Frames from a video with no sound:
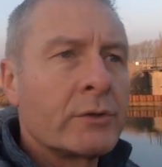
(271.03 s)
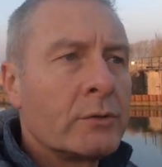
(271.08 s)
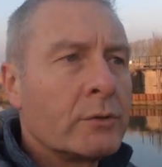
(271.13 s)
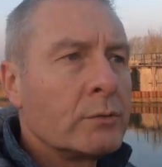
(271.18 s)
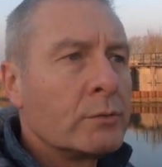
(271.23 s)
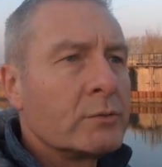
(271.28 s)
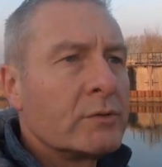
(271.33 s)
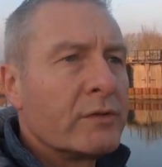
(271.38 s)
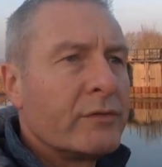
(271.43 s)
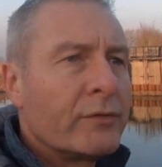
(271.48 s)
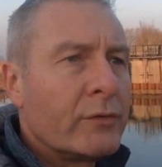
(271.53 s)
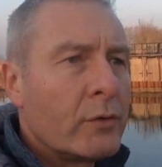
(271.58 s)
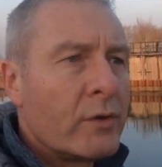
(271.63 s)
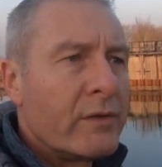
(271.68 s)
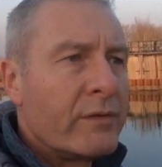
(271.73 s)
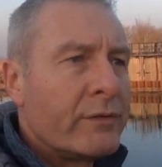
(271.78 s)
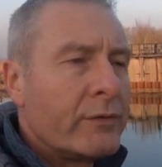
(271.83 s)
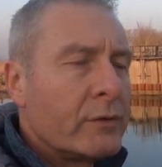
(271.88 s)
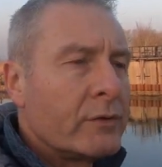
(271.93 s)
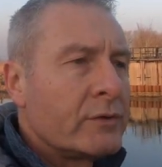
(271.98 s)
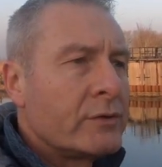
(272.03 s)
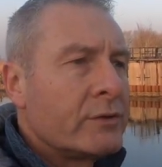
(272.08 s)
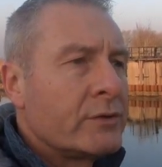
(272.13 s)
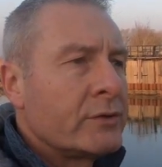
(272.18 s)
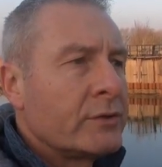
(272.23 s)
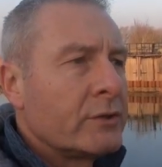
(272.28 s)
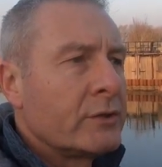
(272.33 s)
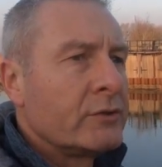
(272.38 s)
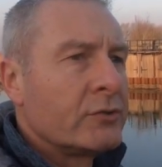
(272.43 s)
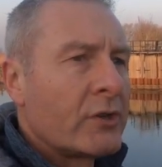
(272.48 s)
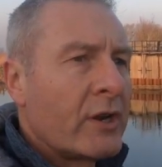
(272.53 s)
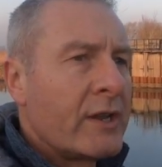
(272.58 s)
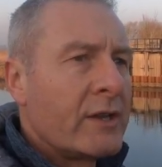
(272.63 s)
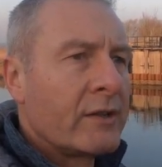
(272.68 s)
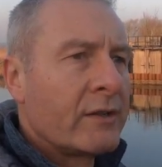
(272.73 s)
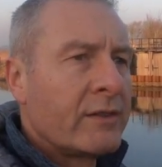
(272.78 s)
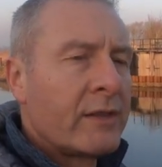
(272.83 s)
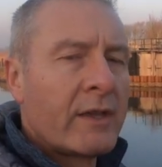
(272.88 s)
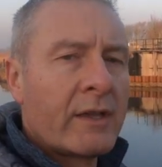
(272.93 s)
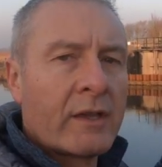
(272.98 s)
called the 40-foot
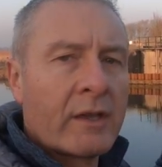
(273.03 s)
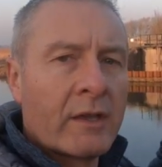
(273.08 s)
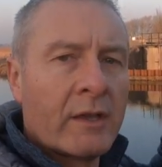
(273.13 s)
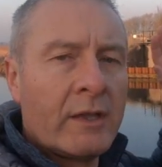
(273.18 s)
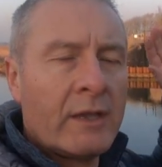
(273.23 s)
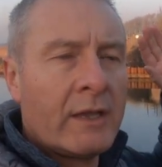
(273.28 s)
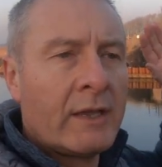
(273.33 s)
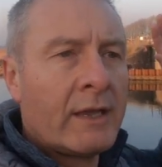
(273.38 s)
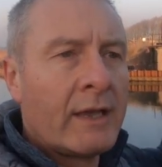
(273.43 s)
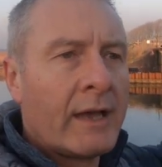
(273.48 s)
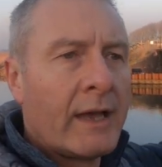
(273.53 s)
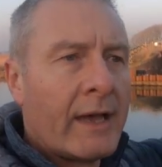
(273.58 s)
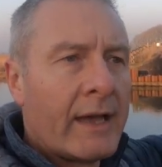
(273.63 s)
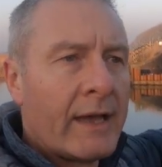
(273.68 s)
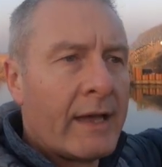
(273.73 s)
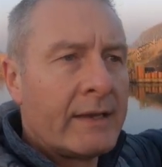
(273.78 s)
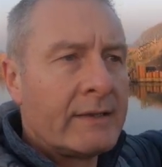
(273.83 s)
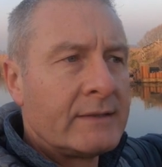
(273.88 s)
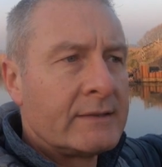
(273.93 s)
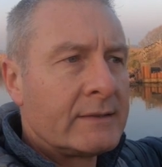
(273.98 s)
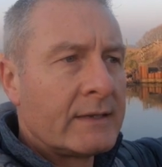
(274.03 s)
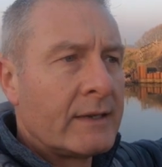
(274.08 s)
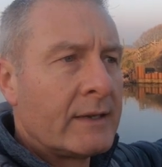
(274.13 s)
drain, I think. And